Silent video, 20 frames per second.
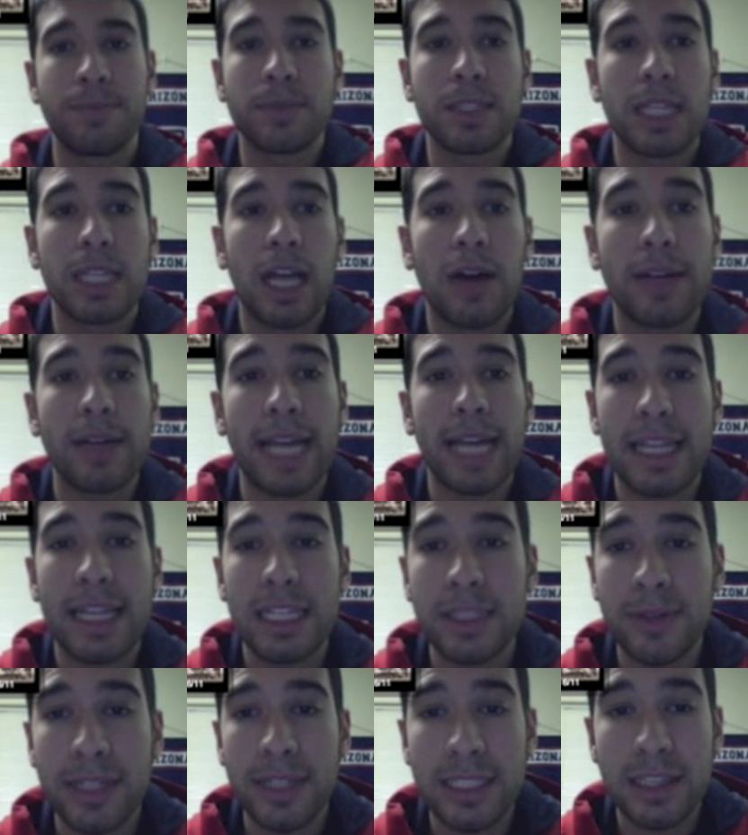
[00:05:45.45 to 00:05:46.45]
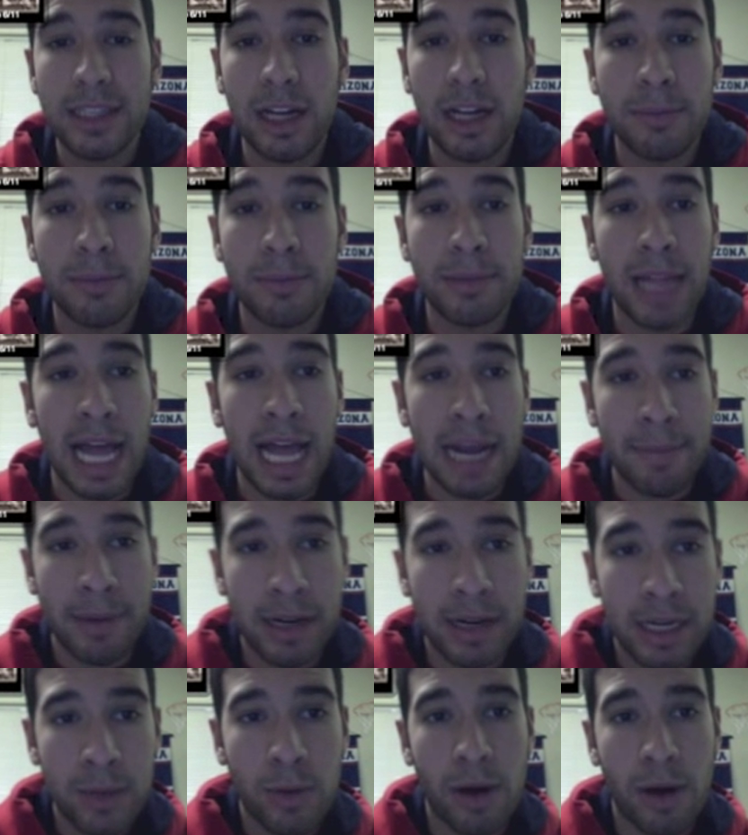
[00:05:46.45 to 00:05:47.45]
Okay, this one is called
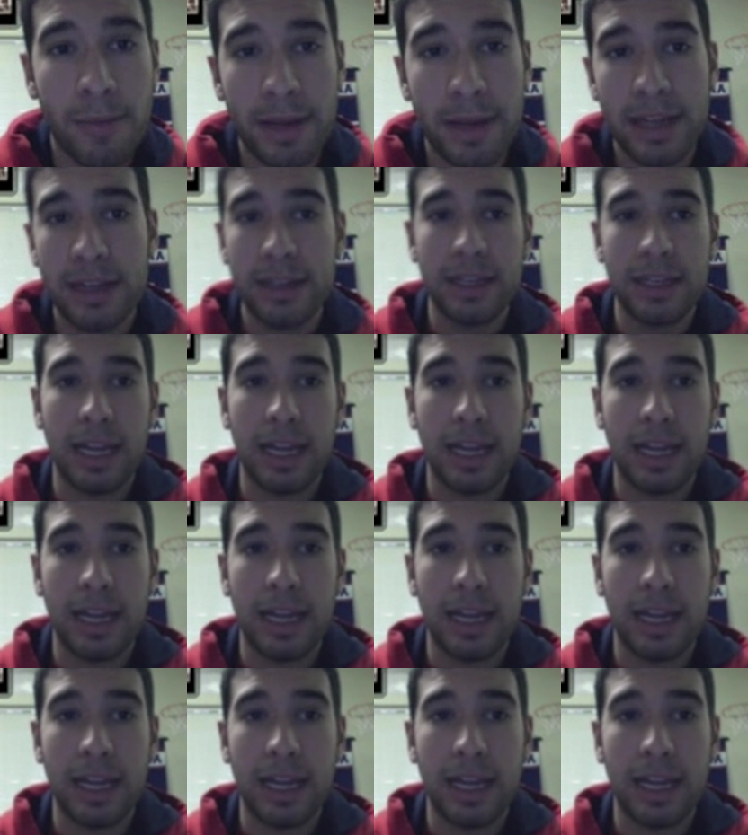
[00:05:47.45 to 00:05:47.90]
Blackberry Woman.